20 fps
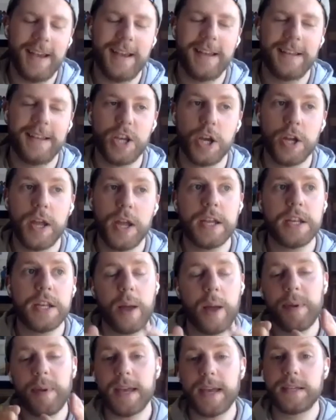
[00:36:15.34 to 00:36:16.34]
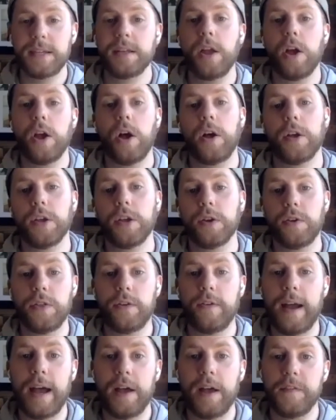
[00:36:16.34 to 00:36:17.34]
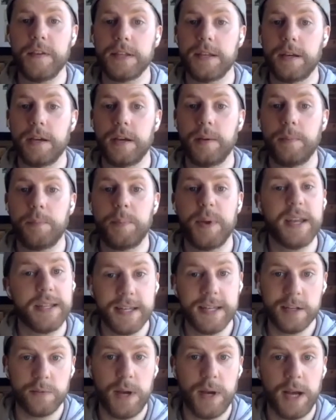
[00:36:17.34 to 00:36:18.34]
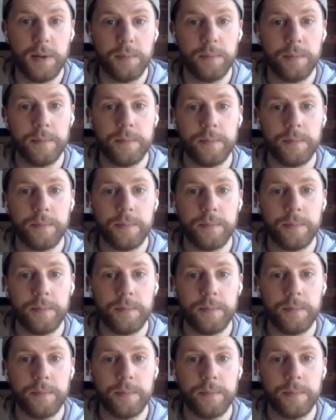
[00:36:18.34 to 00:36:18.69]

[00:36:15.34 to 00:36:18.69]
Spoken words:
Yeah. So I'm guessing your other half is a PT as well.